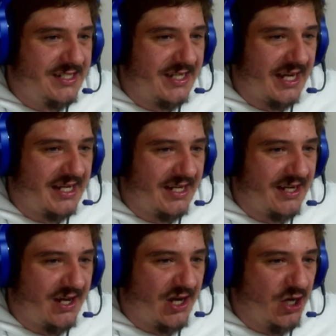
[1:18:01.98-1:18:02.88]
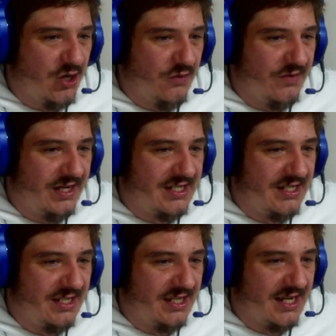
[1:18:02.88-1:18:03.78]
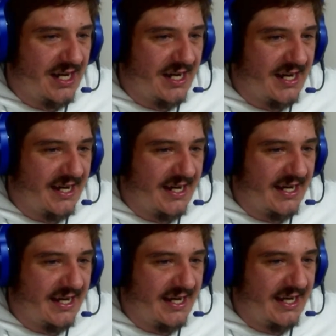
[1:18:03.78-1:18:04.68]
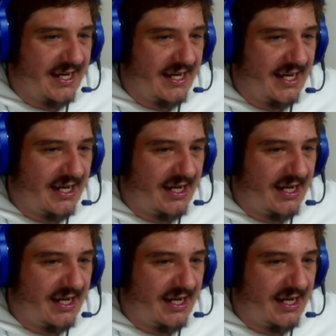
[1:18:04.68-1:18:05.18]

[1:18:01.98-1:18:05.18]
taken over that line